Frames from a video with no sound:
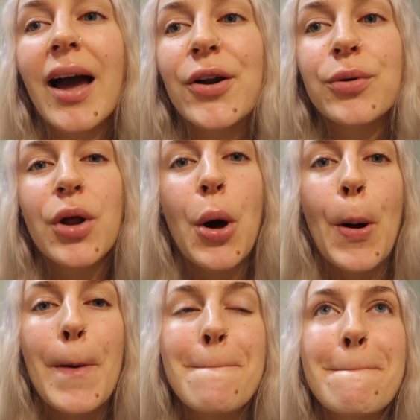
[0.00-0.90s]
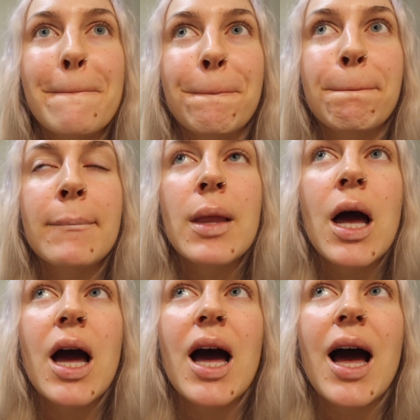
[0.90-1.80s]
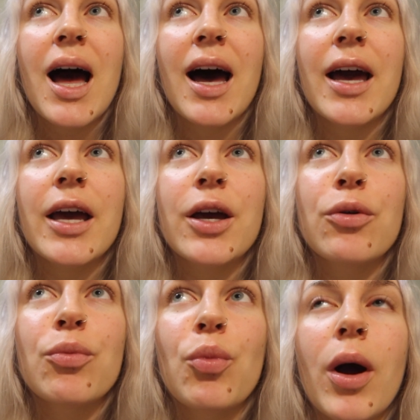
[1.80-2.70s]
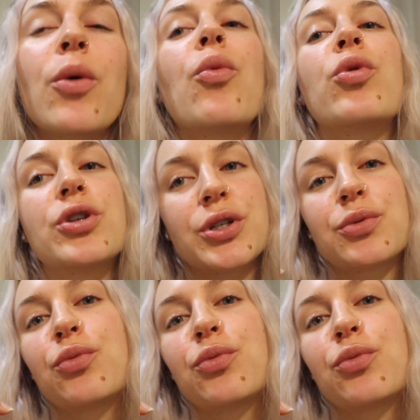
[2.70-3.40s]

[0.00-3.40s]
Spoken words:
don't know. I would just